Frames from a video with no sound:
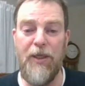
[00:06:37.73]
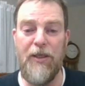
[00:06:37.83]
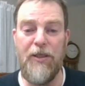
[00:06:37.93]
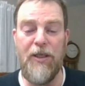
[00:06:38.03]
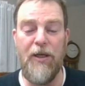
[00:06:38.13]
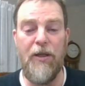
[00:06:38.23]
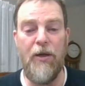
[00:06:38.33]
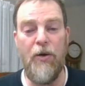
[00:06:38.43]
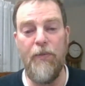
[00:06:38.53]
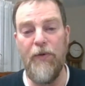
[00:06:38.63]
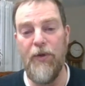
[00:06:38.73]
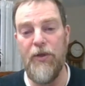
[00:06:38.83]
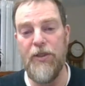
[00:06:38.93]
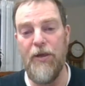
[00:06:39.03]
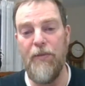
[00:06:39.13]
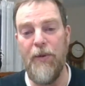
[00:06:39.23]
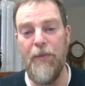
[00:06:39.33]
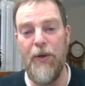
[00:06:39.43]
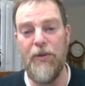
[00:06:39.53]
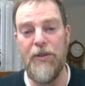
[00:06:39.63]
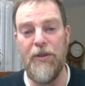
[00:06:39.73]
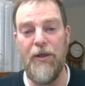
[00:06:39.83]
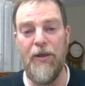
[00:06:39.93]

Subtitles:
DDCL. I hope you learned something about